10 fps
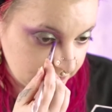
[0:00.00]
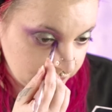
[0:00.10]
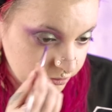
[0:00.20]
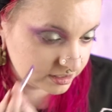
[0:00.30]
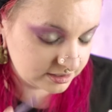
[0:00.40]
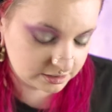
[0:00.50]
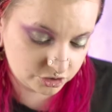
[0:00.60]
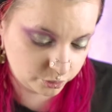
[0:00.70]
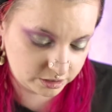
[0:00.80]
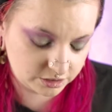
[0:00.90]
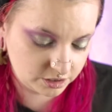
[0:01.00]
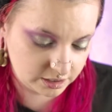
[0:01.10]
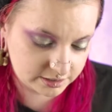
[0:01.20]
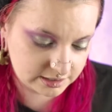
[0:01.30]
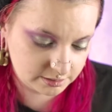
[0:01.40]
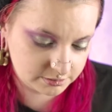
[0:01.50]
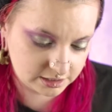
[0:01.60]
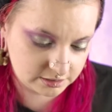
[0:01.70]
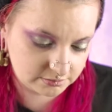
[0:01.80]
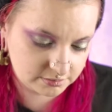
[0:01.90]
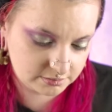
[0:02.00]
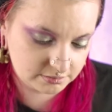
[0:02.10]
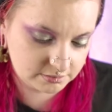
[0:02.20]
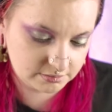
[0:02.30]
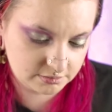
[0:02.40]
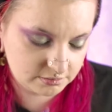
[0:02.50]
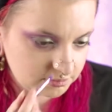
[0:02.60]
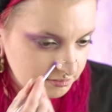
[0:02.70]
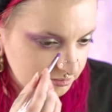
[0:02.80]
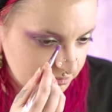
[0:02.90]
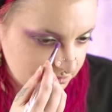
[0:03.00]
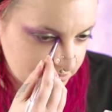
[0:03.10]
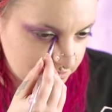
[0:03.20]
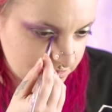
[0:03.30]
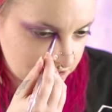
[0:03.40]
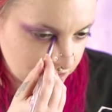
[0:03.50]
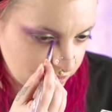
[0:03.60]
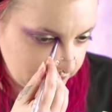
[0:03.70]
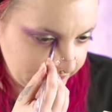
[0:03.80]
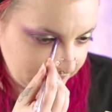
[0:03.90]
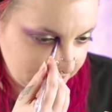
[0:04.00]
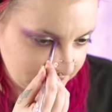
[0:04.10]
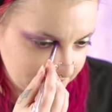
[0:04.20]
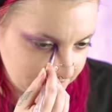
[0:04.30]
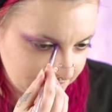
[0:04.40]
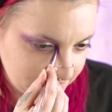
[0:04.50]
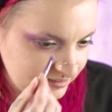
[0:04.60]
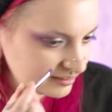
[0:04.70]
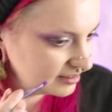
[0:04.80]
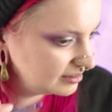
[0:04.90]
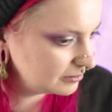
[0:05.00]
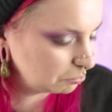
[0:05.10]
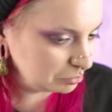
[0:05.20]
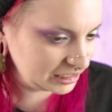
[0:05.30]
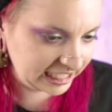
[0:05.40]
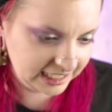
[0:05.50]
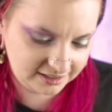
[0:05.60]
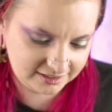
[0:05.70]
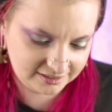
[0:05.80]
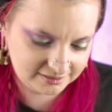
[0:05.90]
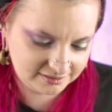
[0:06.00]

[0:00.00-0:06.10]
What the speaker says: It was such a weird concept and so, like, bleak.